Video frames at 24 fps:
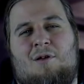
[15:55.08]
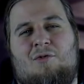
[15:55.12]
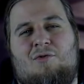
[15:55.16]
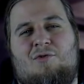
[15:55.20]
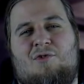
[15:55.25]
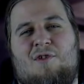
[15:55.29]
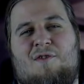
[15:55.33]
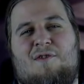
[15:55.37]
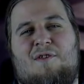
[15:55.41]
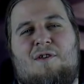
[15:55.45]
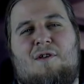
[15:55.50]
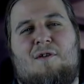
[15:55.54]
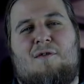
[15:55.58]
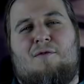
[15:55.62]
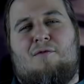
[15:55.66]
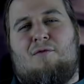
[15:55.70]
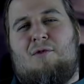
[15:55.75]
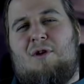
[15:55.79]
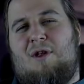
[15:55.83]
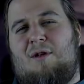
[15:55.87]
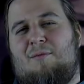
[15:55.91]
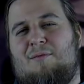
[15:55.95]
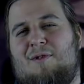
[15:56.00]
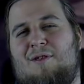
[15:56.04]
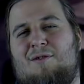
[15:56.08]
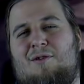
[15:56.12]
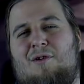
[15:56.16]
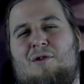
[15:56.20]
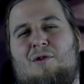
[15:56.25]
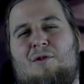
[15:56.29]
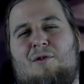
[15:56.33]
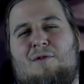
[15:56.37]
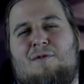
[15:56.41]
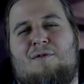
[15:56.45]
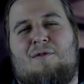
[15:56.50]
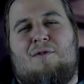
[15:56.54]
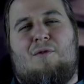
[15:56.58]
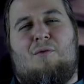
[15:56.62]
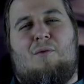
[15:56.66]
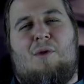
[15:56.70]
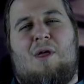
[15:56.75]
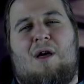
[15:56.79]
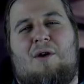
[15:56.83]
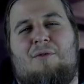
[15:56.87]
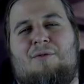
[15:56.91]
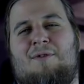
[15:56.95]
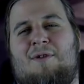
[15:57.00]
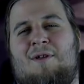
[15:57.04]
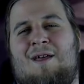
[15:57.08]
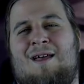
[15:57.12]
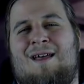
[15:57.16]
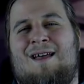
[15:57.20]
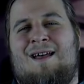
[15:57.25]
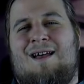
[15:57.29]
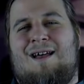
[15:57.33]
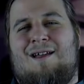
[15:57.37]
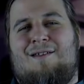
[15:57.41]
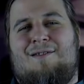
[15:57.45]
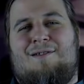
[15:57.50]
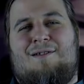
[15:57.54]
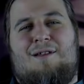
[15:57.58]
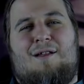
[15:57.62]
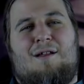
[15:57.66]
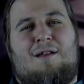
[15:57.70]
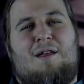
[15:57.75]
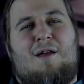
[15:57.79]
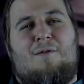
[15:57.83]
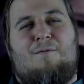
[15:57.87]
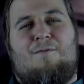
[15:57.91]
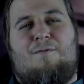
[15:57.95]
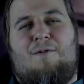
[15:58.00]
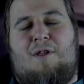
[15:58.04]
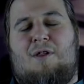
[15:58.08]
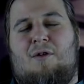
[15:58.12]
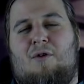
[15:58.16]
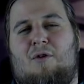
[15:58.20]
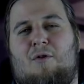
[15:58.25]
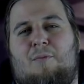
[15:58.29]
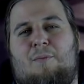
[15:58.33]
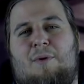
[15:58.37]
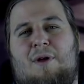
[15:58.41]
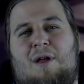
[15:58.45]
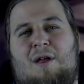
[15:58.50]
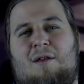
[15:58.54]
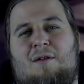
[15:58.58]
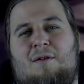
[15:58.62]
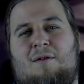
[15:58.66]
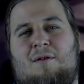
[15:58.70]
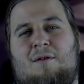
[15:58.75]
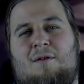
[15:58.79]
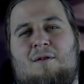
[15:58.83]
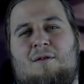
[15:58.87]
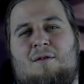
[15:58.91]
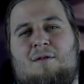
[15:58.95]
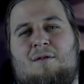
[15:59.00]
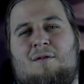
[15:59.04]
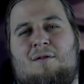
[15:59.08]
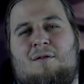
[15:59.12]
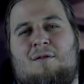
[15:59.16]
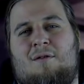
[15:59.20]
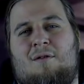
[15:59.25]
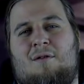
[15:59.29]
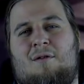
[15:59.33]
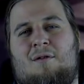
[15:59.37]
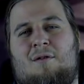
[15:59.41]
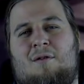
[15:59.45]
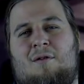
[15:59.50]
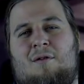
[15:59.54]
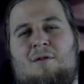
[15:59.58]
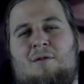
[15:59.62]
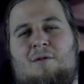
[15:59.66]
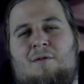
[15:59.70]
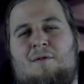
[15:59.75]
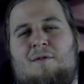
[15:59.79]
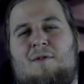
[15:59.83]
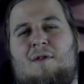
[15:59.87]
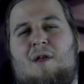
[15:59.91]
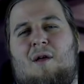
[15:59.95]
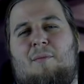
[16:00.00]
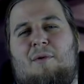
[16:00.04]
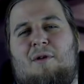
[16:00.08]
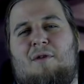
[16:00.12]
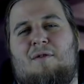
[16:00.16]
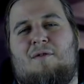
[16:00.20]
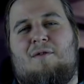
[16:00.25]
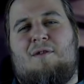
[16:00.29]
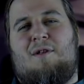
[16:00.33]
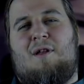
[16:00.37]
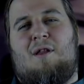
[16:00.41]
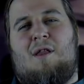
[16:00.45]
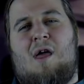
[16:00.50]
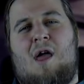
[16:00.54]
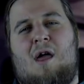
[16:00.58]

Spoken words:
Jessica screamed and cursed so loud, I still can feel her pain. Her sobbing still